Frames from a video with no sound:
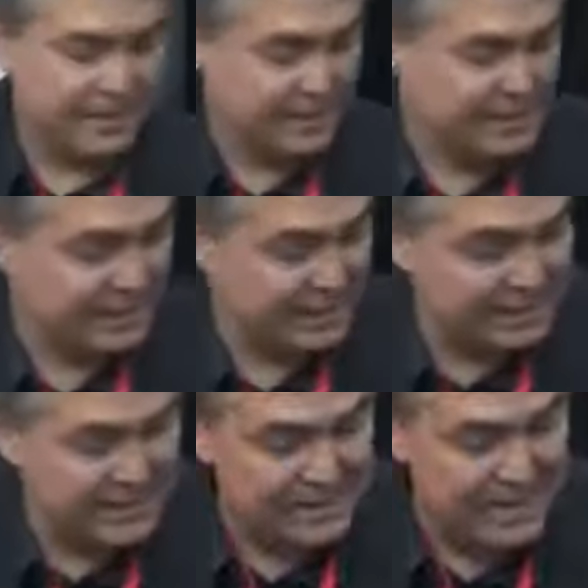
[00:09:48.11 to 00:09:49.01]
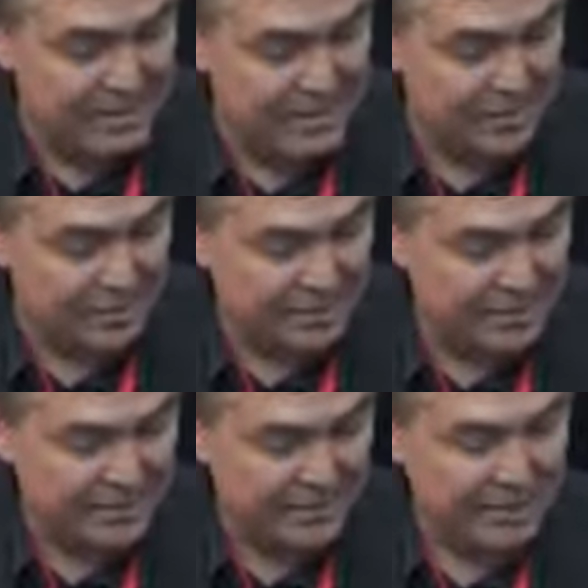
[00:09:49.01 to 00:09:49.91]
So let's carry
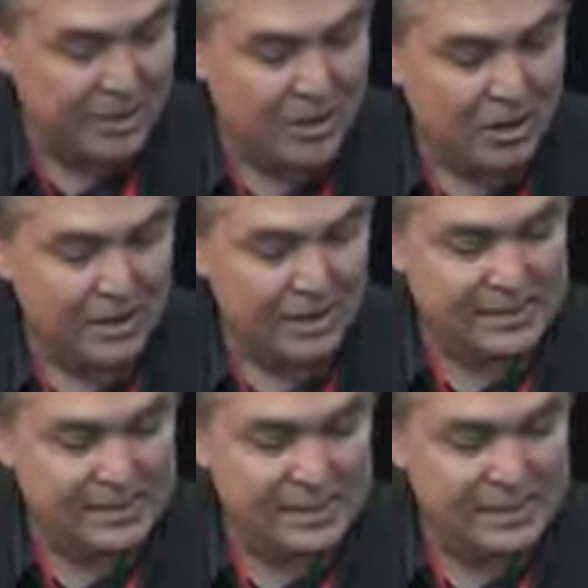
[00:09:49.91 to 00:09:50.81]
on this.